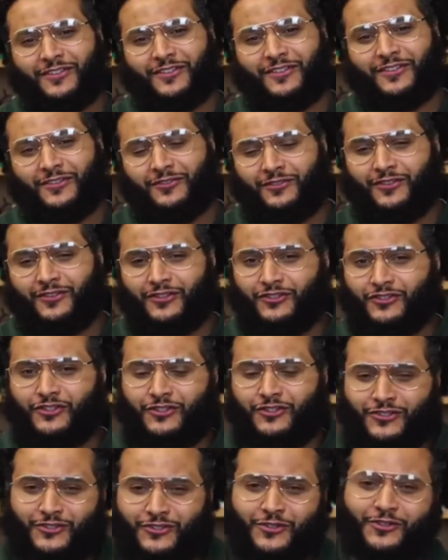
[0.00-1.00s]
The, the,
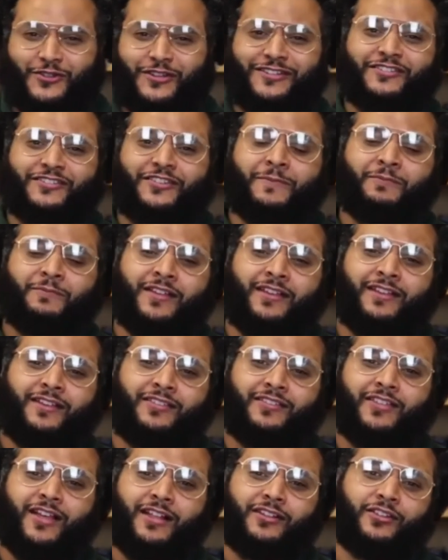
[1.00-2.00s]
students
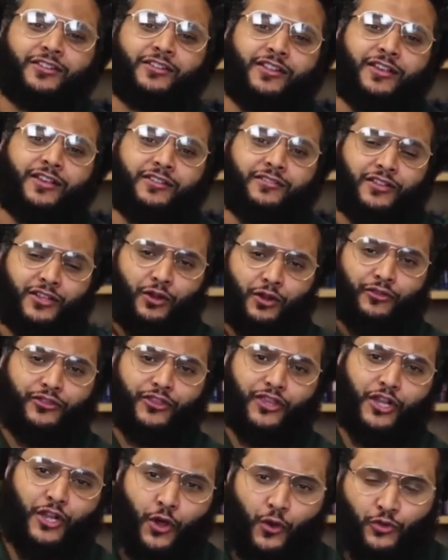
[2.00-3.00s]
that they, they're not
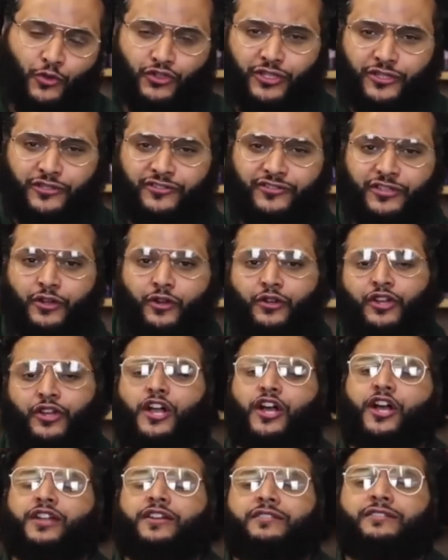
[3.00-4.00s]
theologians, they're not
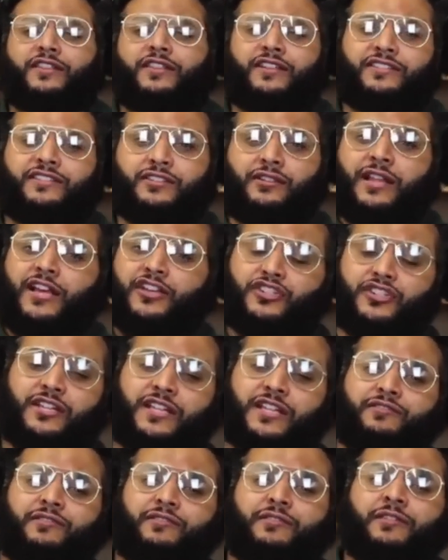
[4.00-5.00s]
learned, they still
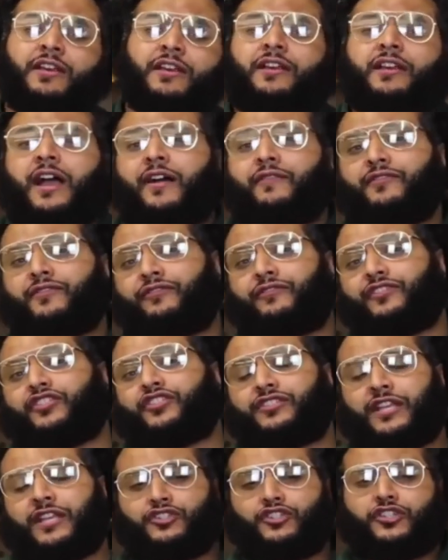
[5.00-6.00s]
actually even haven't
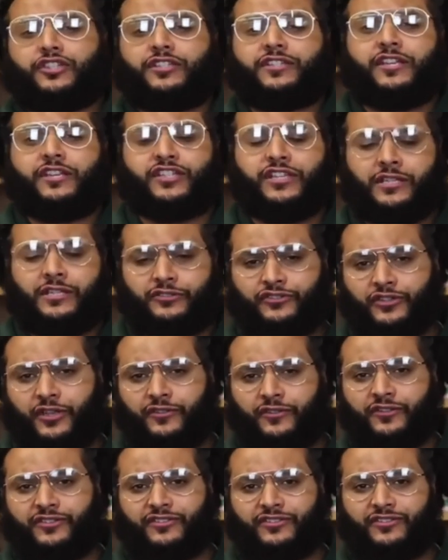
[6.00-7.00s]
finished their GCSEs.
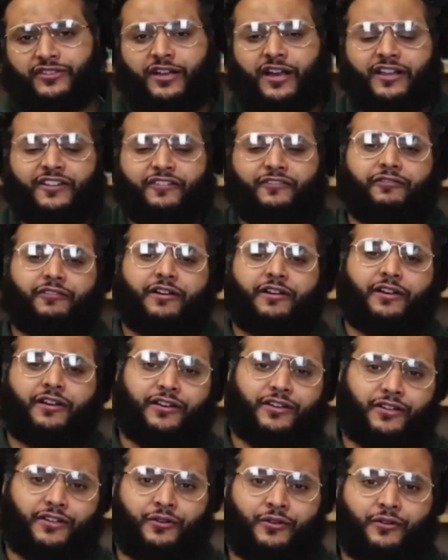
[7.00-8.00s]
And this is the kind of, uh,
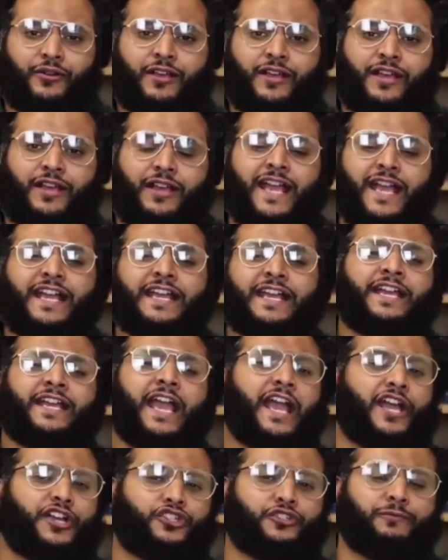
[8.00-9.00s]
you know,
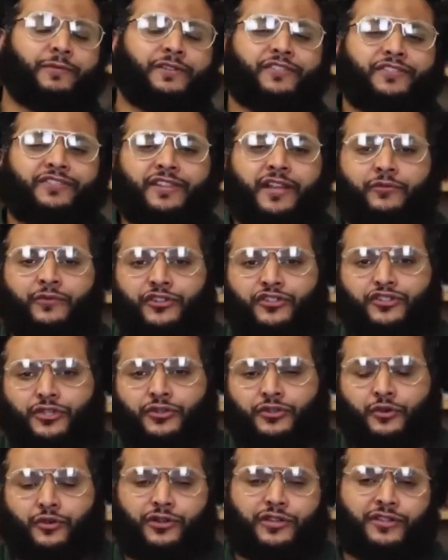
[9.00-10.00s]
engagements that
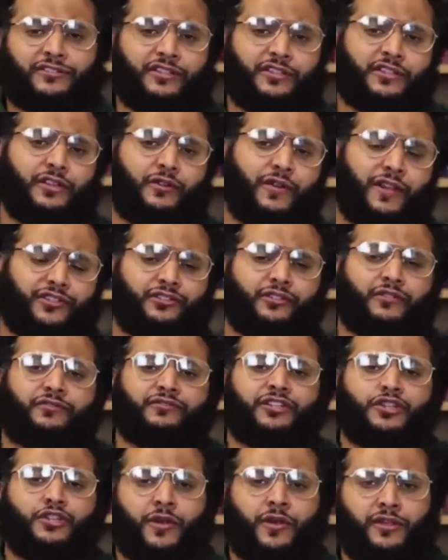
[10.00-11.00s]
Richard Dawkins and the rest
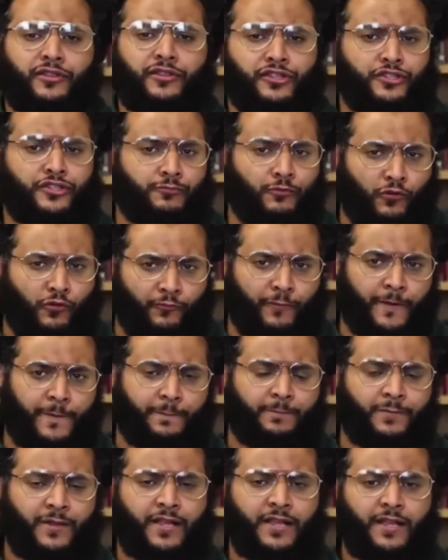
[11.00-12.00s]
of the New Atheist
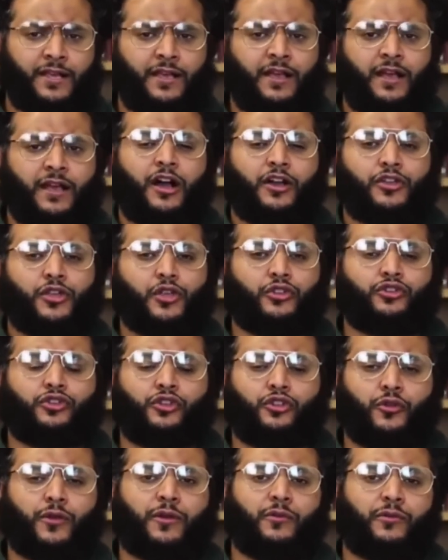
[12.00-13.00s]
movement are used
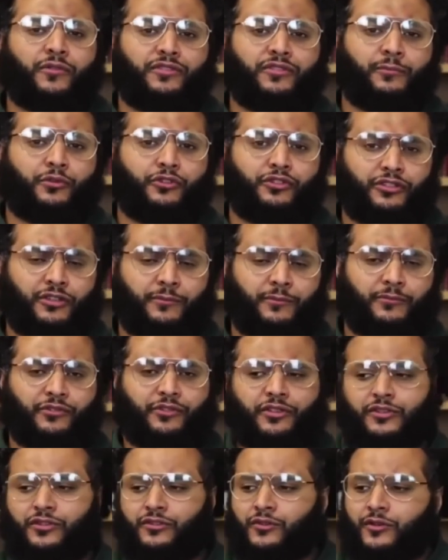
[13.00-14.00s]
to doing with the
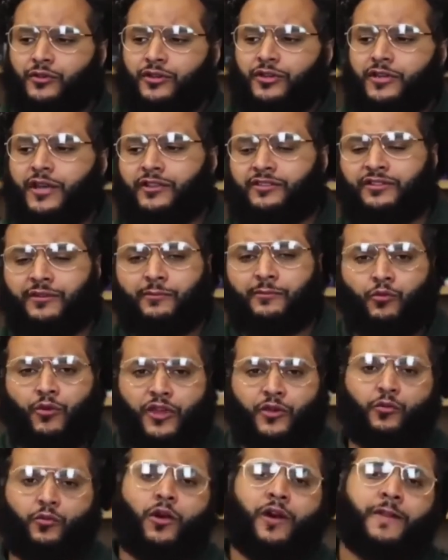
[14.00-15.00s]
Muslims. You, you get some
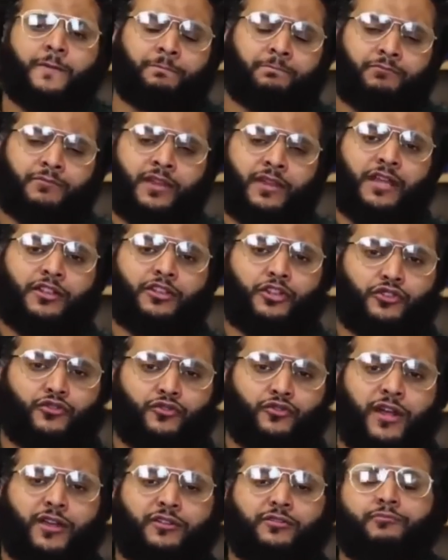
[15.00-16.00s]
weak one and you
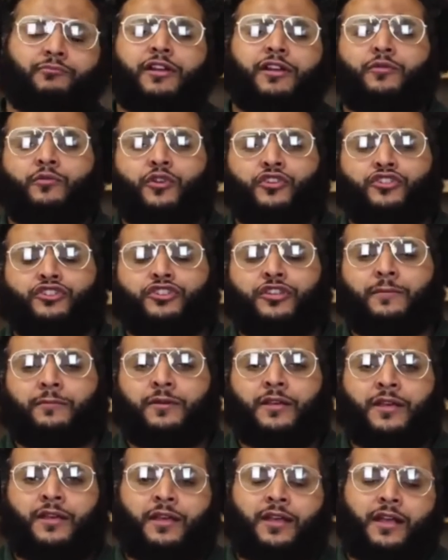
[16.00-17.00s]
try and brainwash
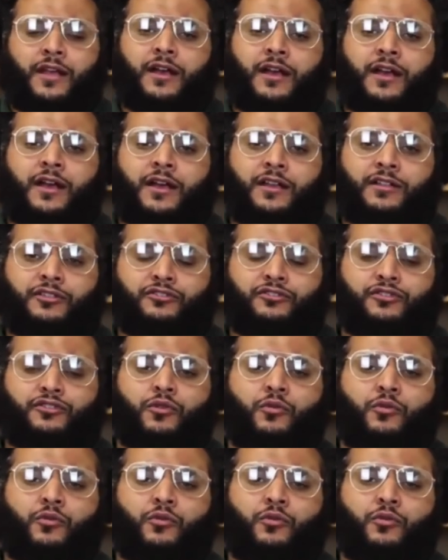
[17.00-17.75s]
them uh, mm-hmm. into your